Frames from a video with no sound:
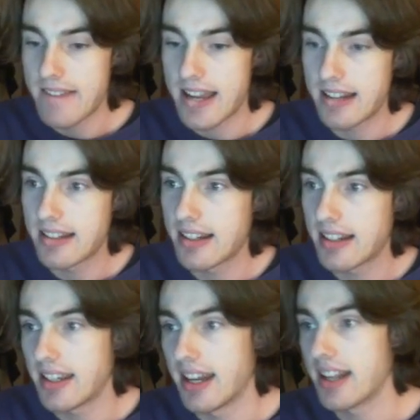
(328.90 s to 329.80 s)
And,
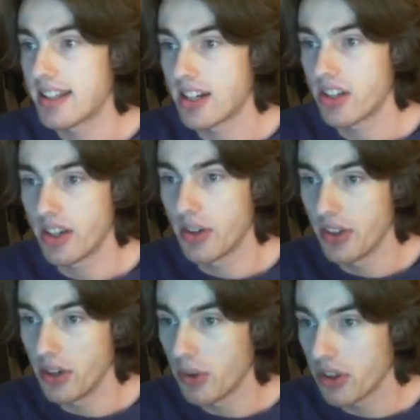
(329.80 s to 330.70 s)
yeah, it's actually on
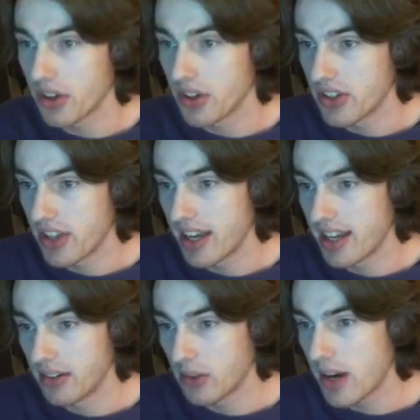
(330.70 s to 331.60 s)
the north coast there,
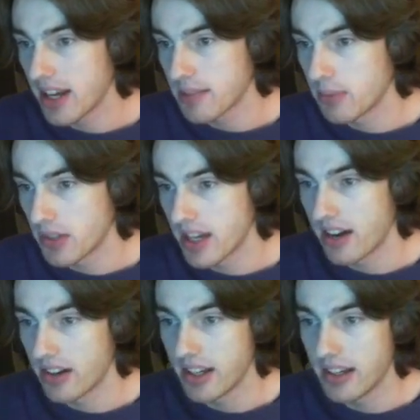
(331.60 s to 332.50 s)
in quite a small
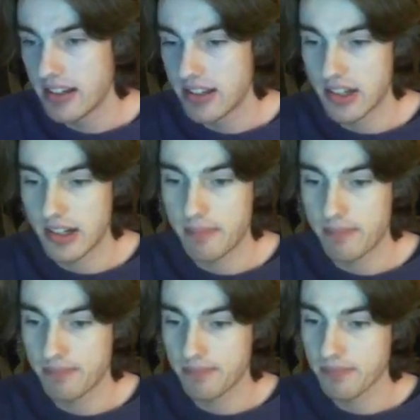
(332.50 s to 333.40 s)
town here, so
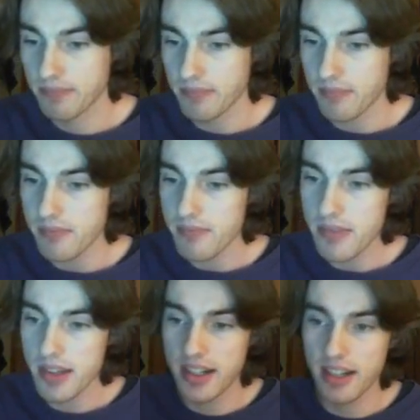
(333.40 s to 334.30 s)

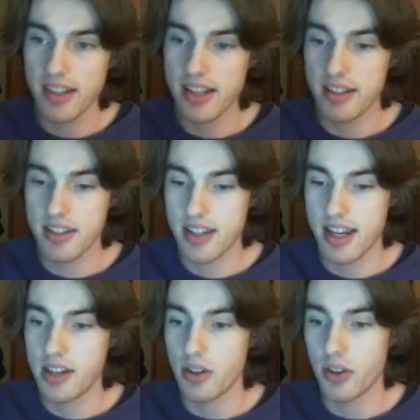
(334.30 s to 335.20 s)
let us
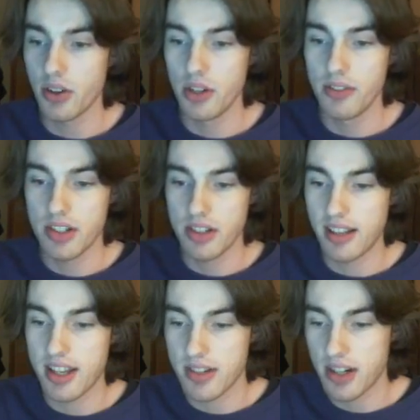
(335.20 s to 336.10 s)
head on over to the
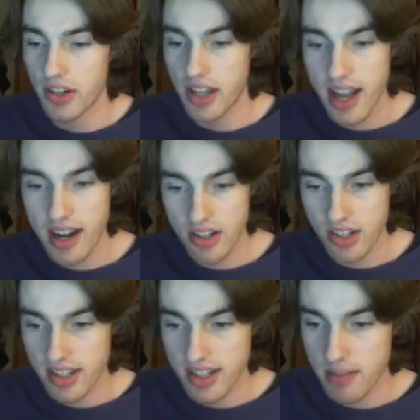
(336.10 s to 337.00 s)
last round. Oh, you can
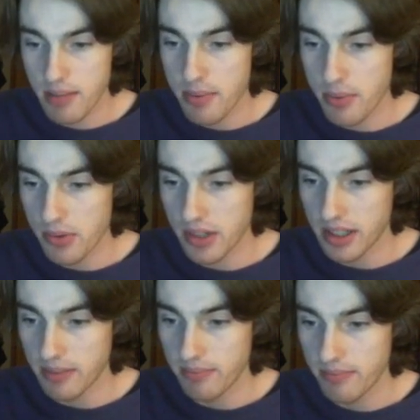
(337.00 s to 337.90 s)
actually see
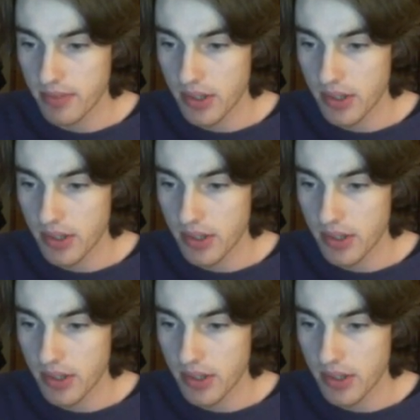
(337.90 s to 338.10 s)
people